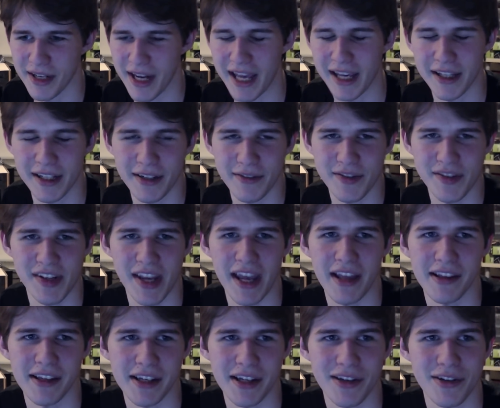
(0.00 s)
negative
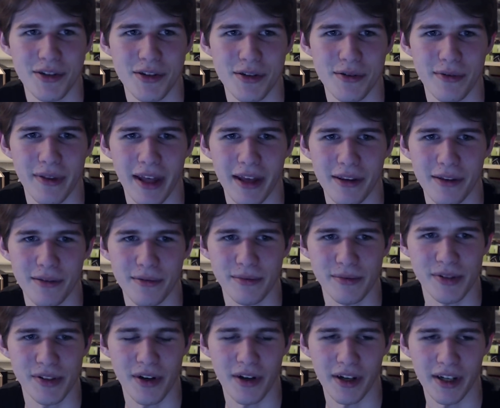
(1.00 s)
scaling issue that you
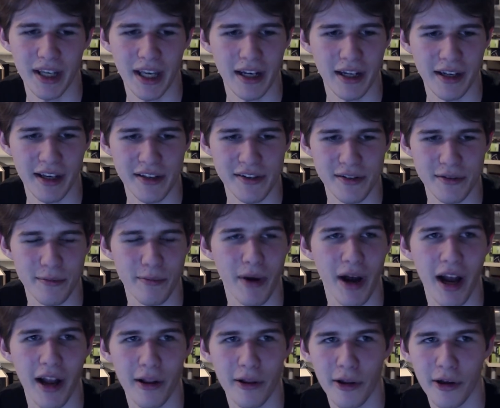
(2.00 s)
start getting as you
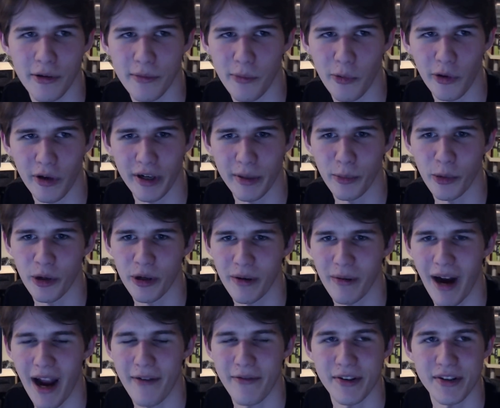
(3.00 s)
pile on more and more
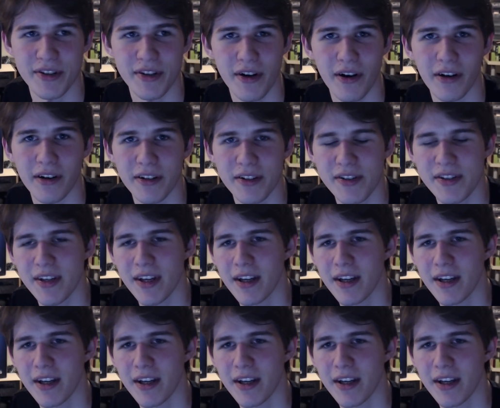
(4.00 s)
graphics cards.